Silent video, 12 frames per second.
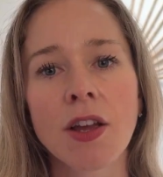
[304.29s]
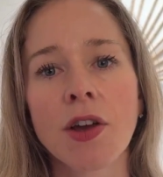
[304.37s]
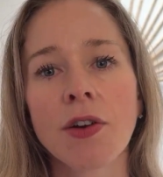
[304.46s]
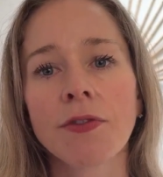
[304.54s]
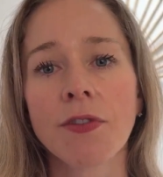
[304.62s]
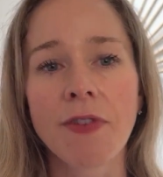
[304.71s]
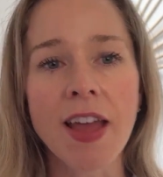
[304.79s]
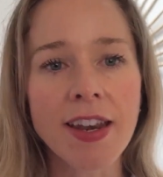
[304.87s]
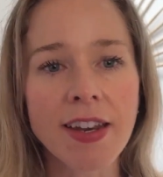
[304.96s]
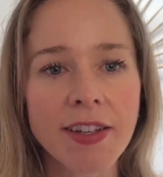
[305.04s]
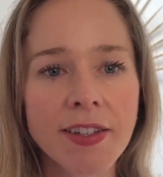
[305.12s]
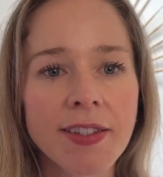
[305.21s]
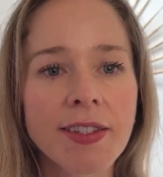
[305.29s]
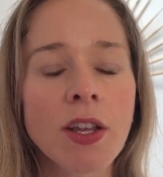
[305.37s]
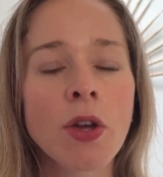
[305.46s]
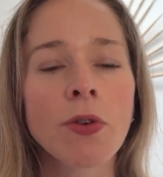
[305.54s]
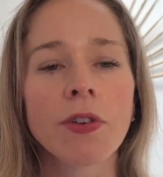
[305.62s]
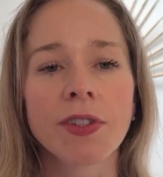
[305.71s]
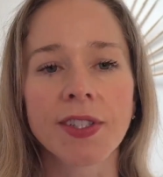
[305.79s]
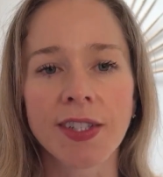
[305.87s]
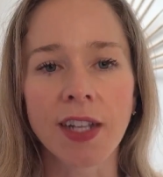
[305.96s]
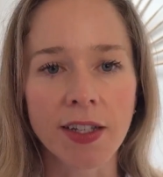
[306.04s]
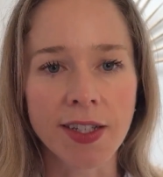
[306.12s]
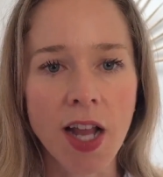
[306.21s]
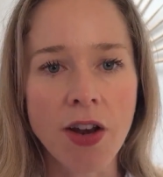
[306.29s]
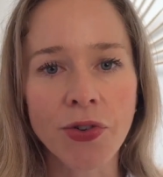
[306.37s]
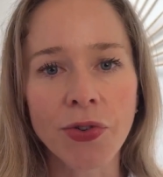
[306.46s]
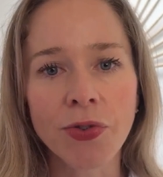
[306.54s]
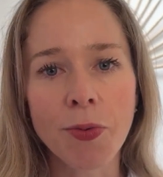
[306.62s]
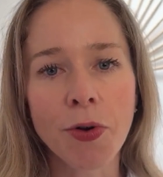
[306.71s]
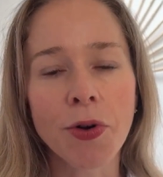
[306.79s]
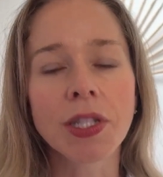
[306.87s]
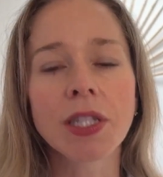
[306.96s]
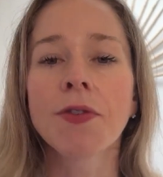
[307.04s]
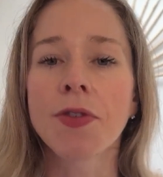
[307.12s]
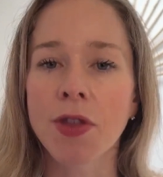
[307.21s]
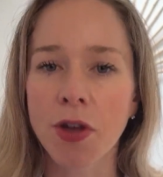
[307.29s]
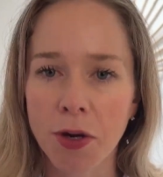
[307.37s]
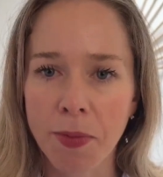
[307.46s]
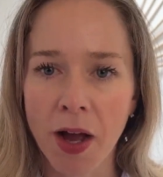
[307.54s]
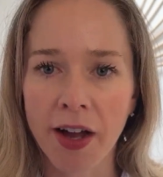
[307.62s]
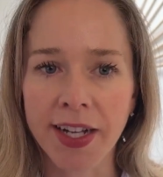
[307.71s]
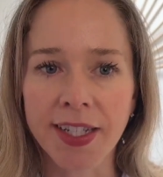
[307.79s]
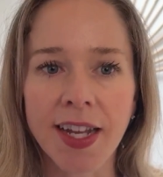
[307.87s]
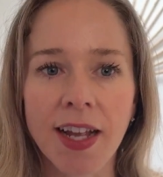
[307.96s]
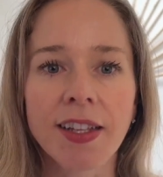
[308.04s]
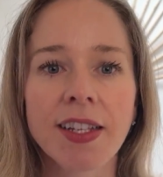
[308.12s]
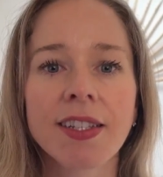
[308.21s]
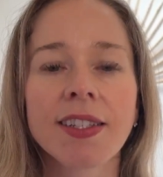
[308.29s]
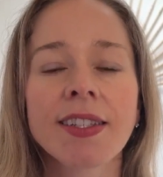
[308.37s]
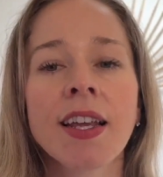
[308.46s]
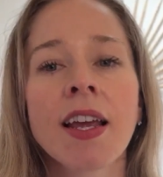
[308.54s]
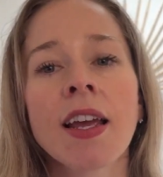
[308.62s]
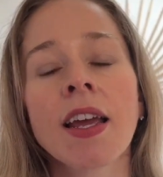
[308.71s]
for vendors, we've got Seller Central reports for third-party sellers.